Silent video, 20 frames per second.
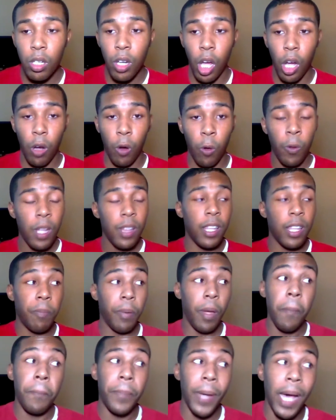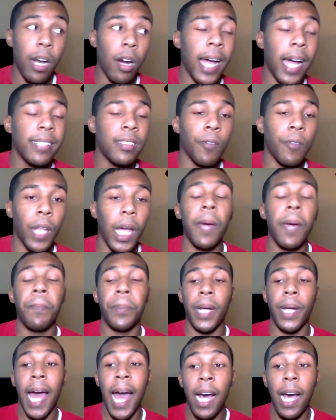you know, they've been better as of
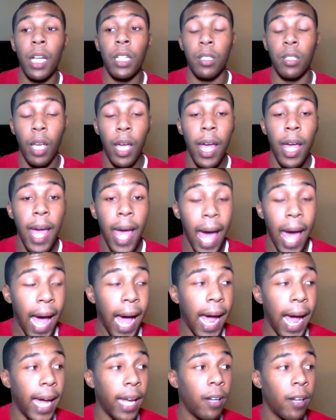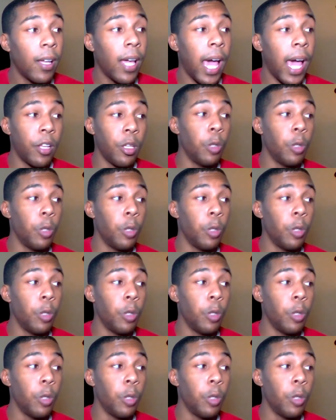late, but has had,